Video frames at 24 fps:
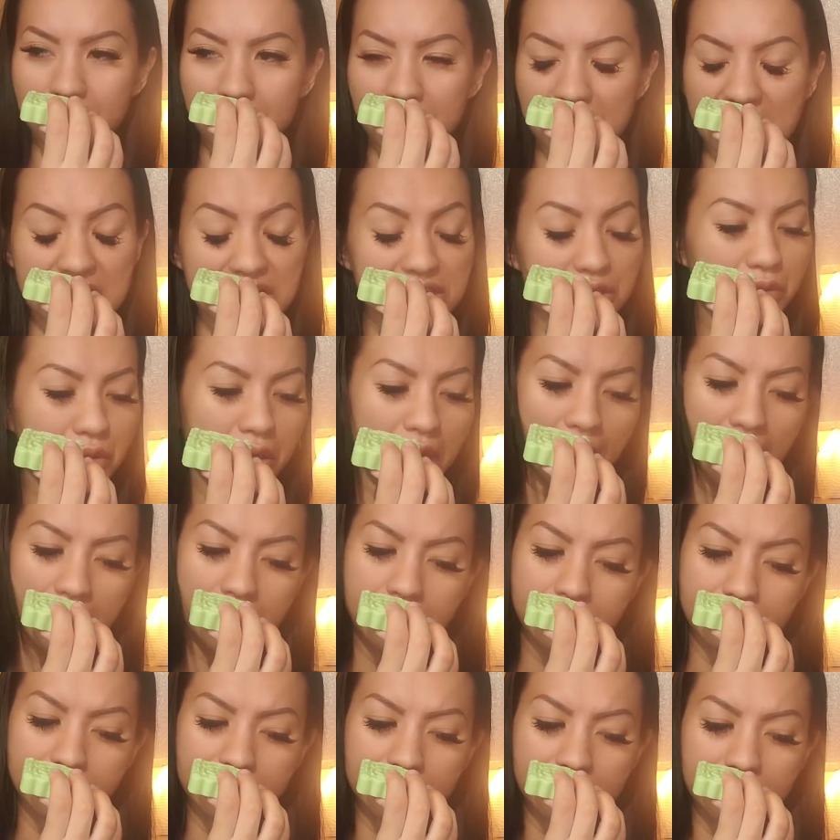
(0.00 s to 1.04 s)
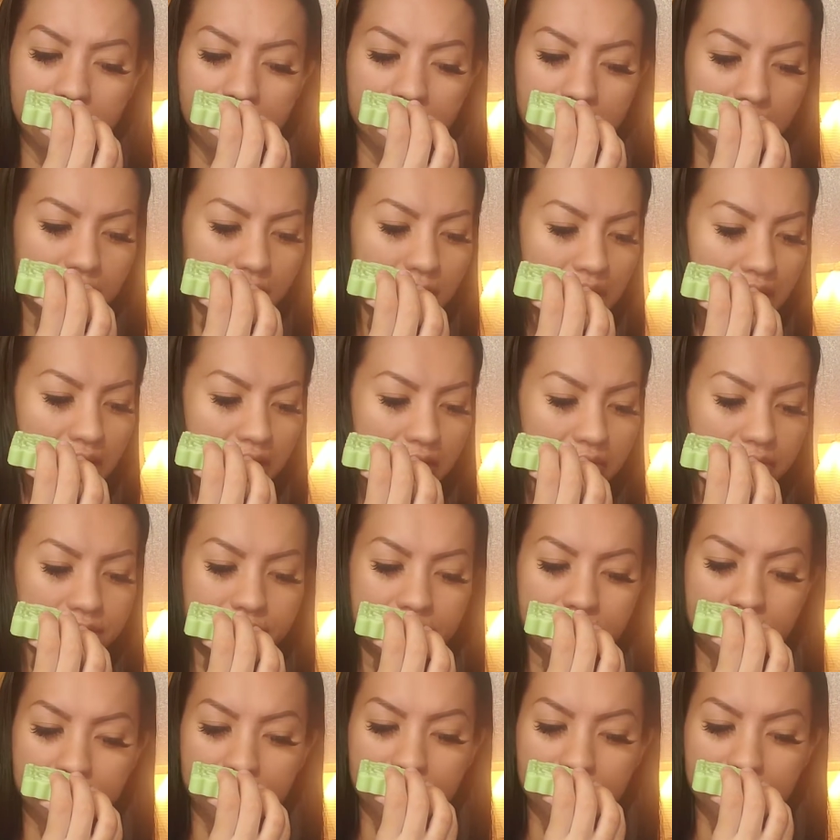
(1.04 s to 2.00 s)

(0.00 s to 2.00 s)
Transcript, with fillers: It's okay. Um,